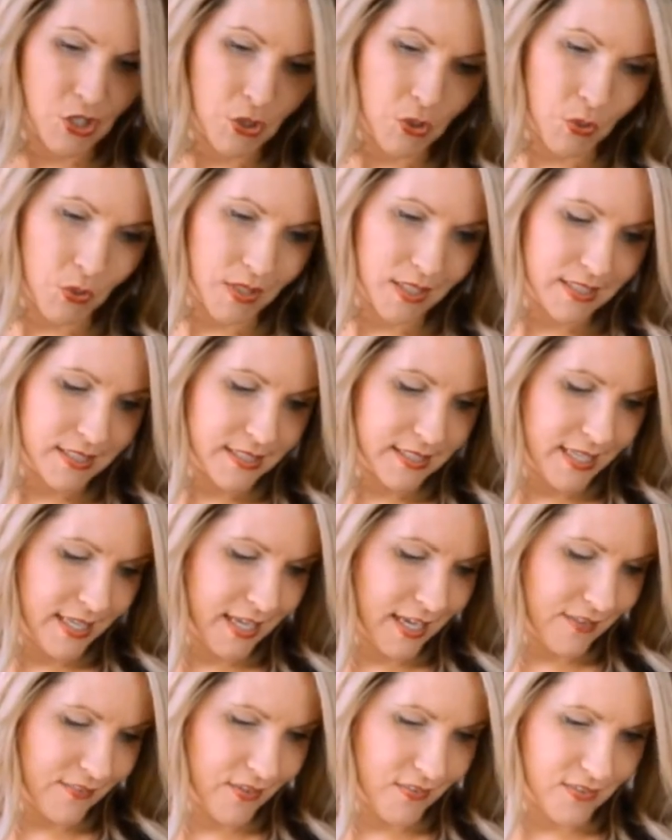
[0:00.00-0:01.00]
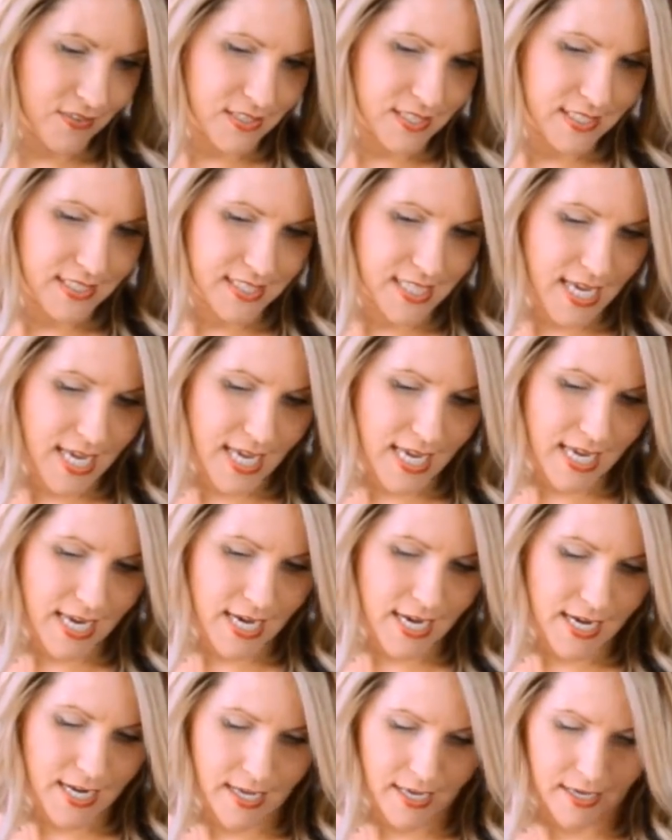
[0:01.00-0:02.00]
coolest thing I've ever
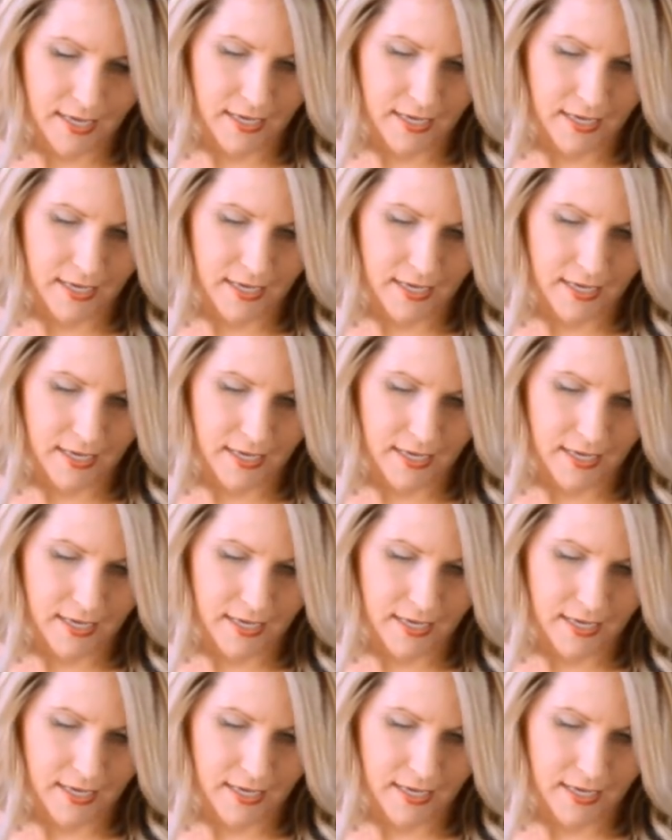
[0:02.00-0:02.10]
seen.